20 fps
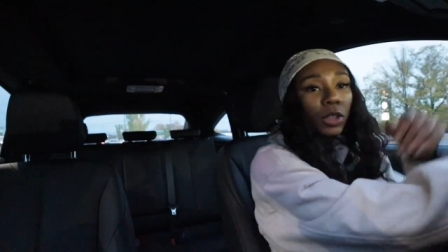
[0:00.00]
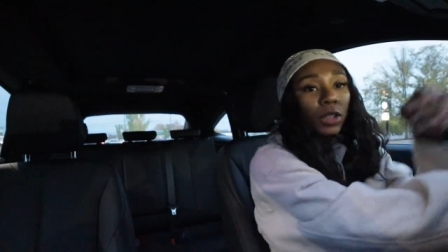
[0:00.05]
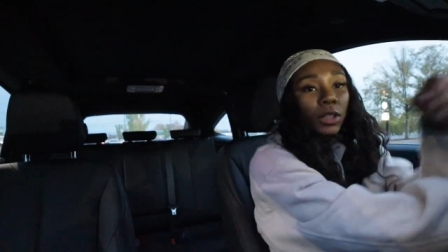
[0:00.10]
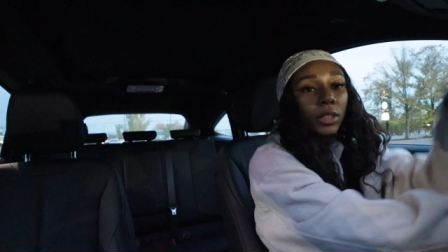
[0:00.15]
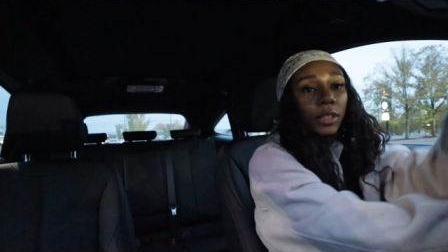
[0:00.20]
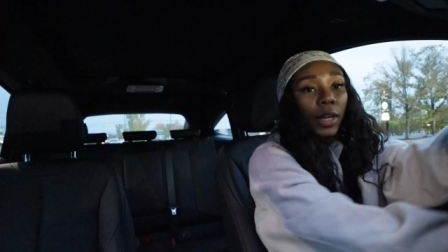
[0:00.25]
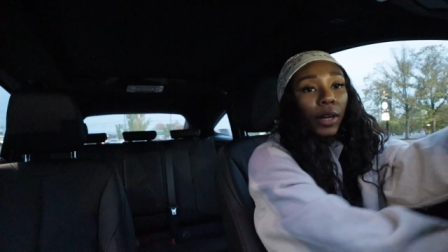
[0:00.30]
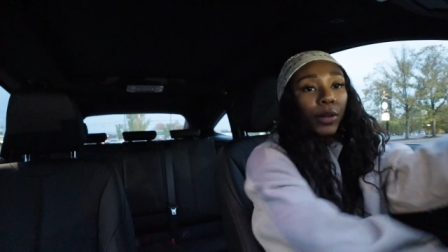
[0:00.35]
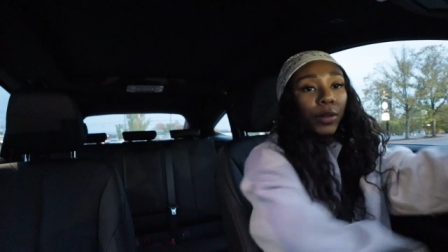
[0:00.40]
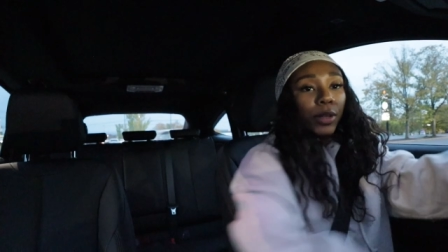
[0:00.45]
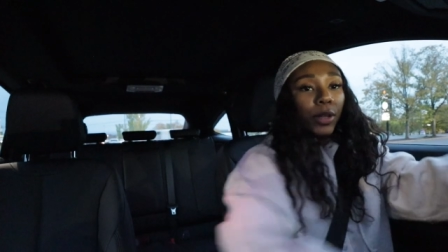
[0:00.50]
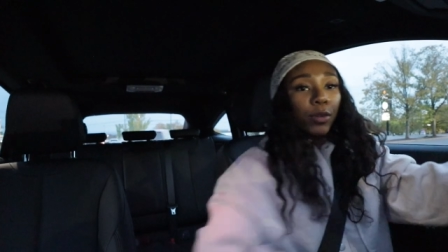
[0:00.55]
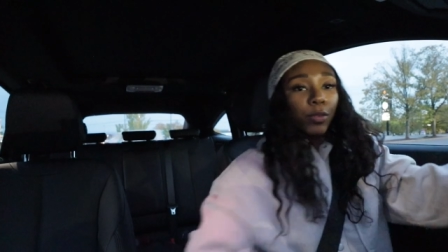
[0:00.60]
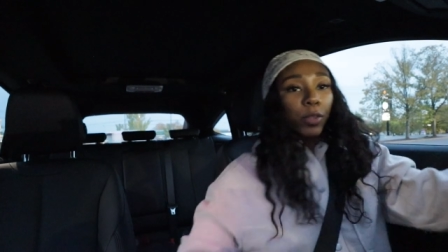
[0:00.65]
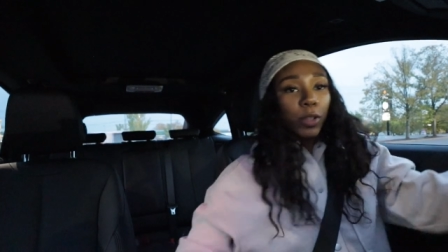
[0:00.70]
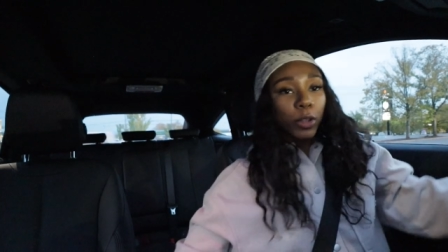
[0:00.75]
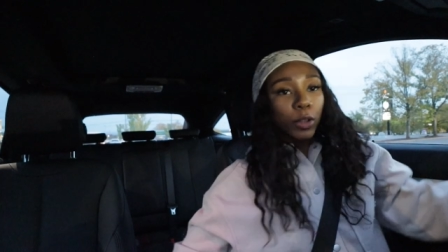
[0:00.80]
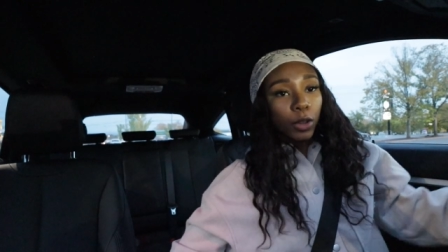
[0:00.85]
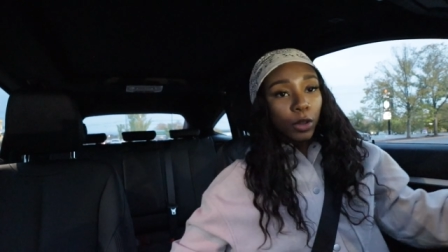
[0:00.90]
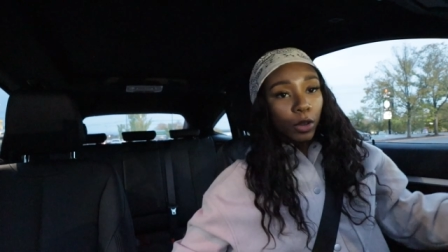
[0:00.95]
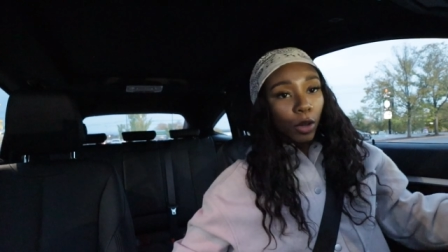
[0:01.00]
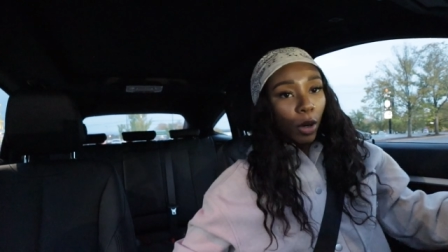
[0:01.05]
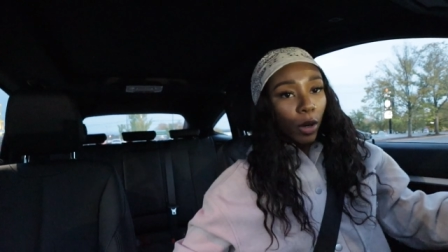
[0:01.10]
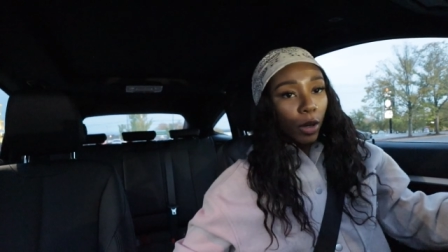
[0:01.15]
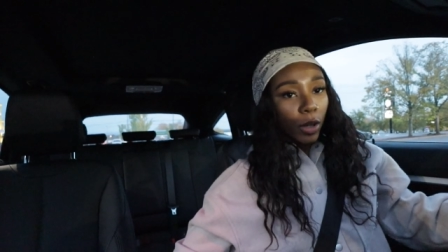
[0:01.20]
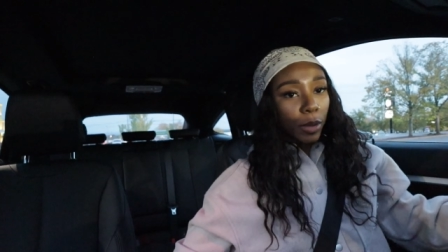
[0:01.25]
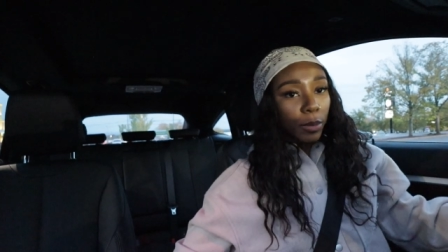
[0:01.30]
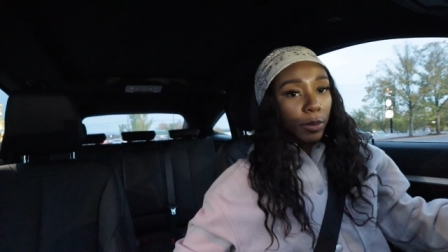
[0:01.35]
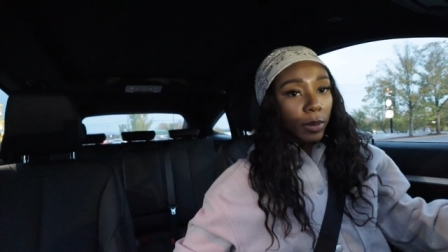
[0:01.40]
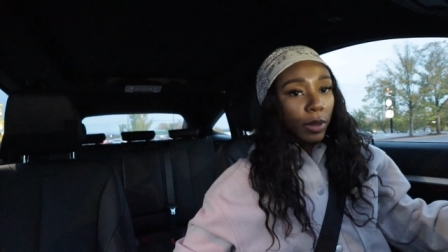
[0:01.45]
just now leaving
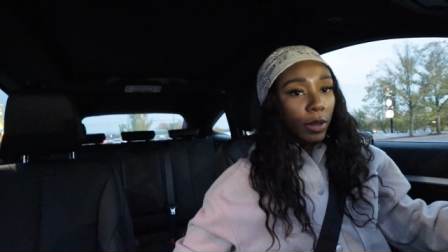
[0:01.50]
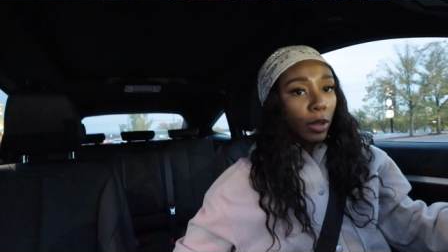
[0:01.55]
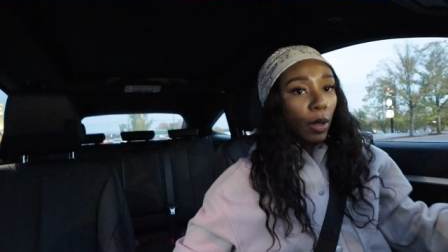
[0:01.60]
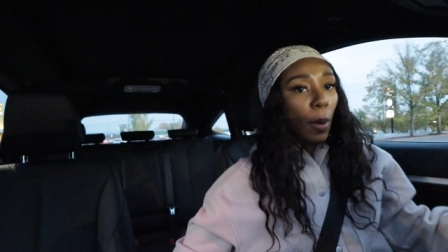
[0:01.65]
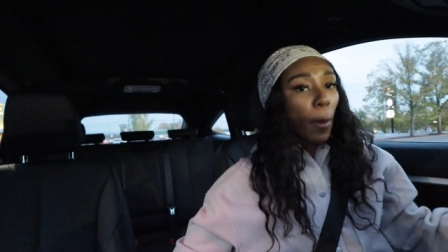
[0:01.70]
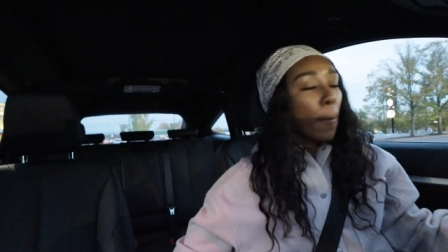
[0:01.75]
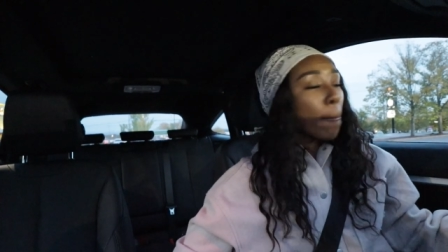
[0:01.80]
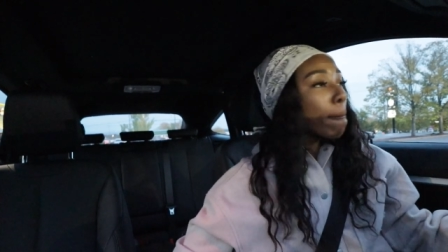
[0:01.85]
Starbs.